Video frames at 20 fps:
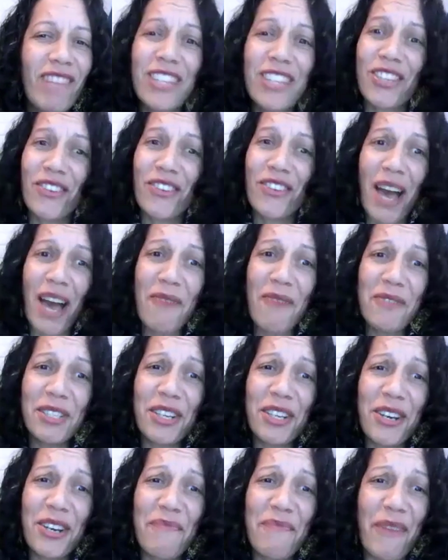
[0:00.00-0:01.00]
so that was
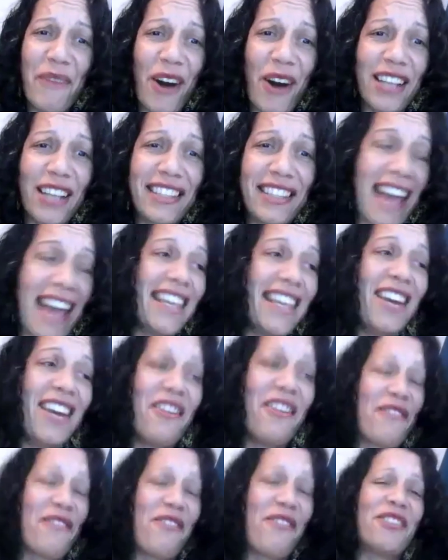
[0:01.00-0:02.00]
a good part and then
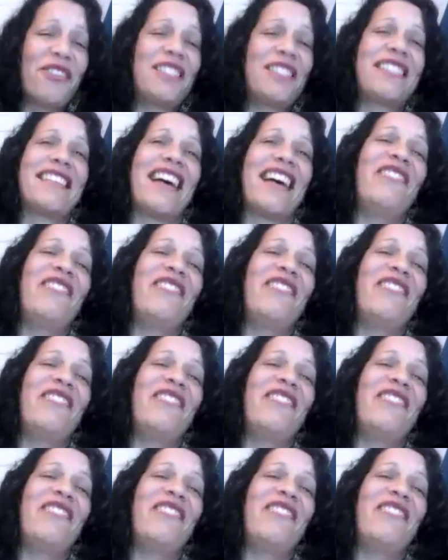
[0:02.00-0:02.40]
of course